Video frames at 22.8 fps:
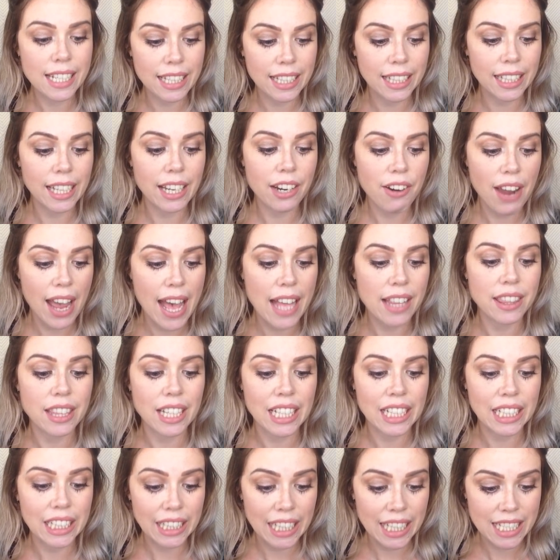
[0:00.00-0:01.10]
to clear out the
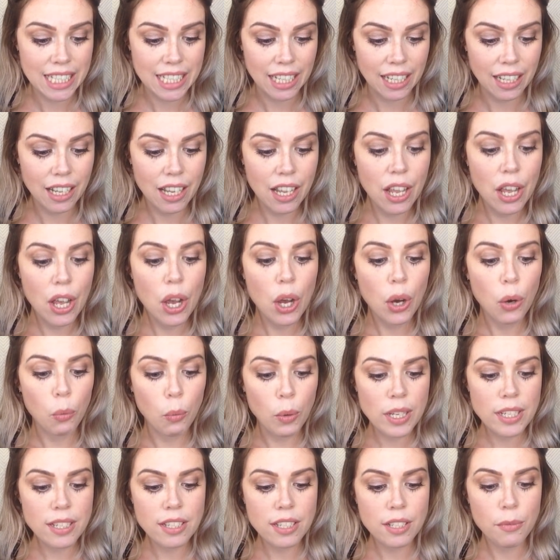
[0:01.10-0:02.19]
clutter.
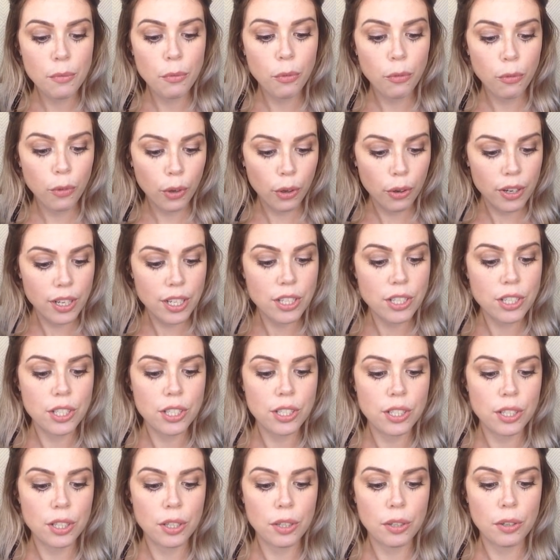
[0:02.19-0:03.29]
Wisdom
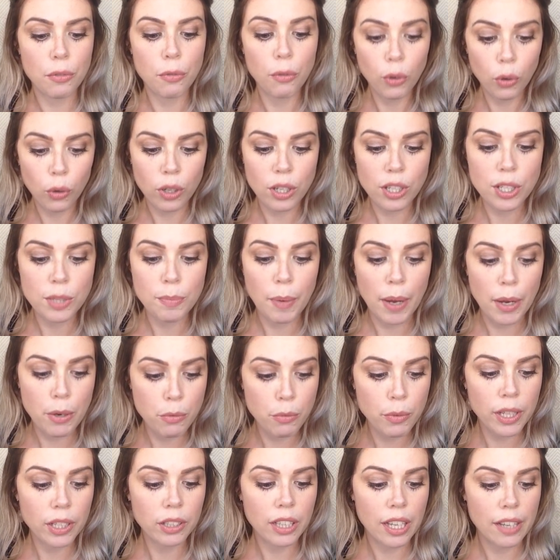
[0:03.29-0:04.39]
forged by
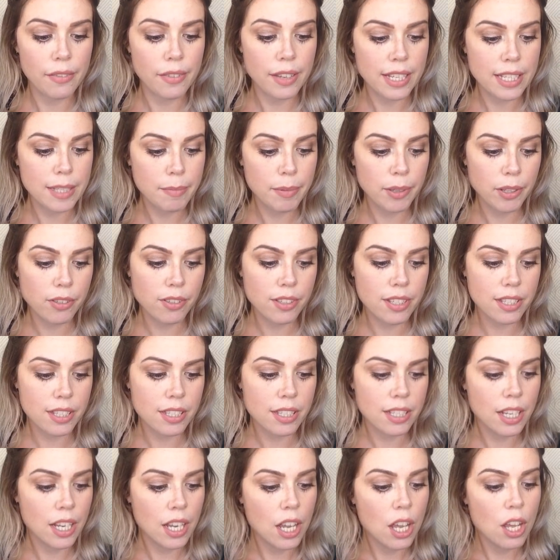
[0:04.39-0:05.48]
real life
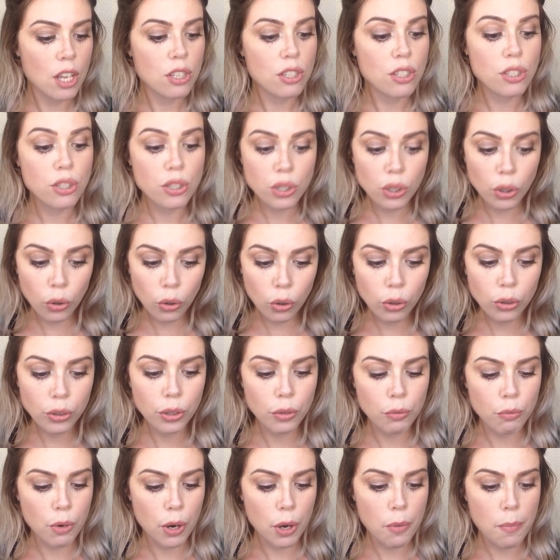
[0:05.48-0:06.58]
experience.
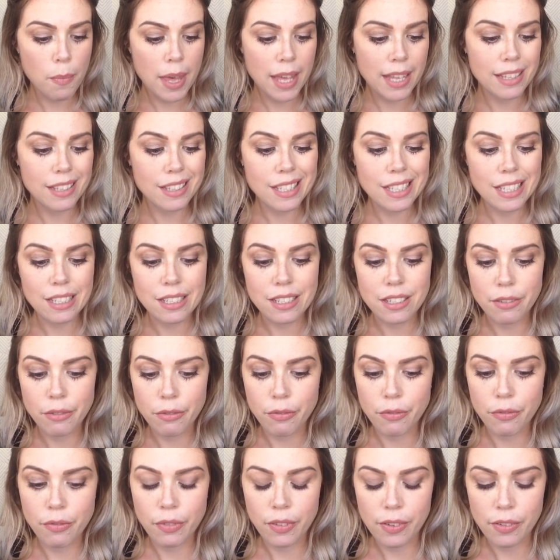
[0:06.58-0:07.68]
Stalled romance,
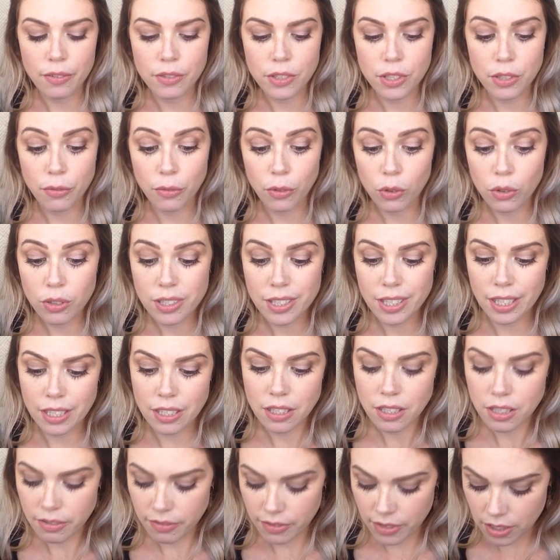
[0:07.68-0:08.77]
divorce
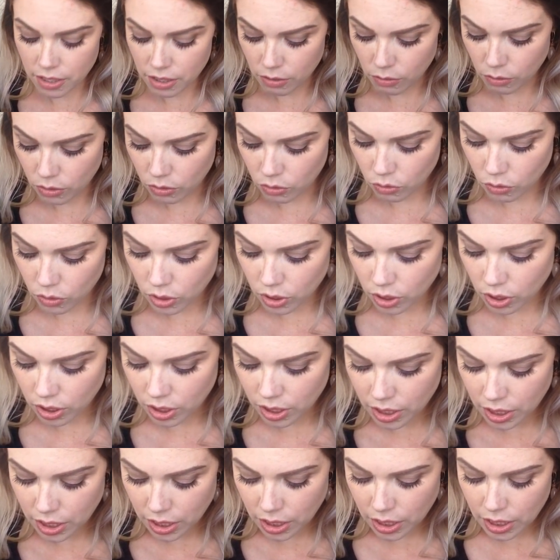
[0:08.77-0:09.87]
individuals.
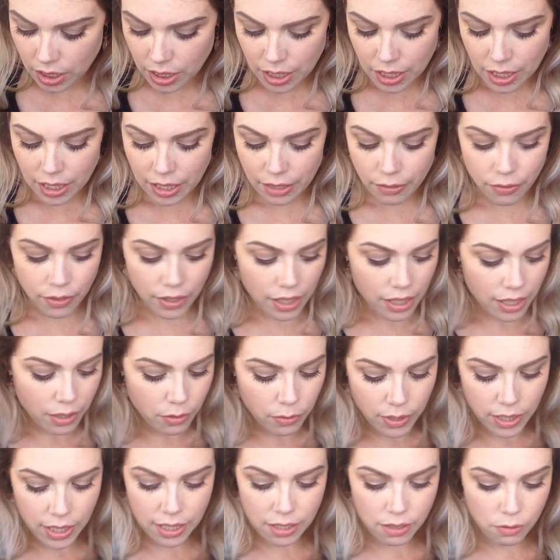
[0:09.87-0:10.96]
I feel like
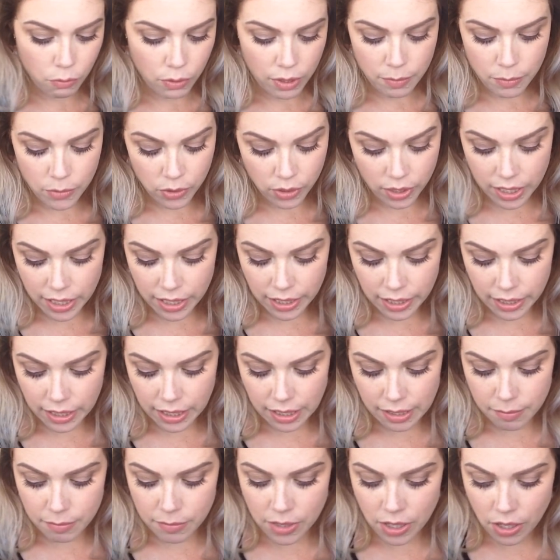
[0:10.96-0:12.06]
we need one more card.
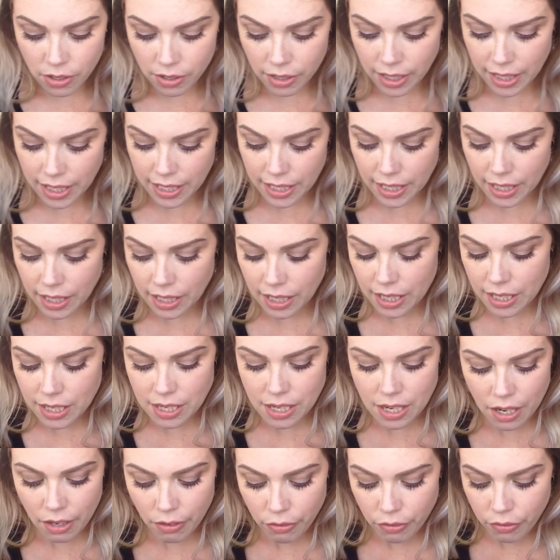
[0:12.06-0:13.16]
I'm not getting
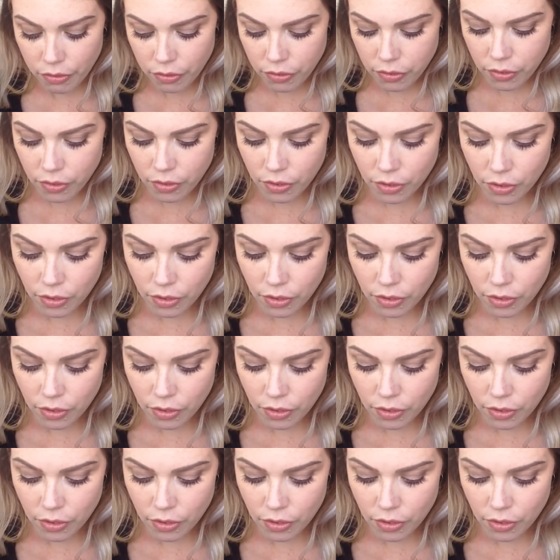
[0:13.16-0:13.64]
enough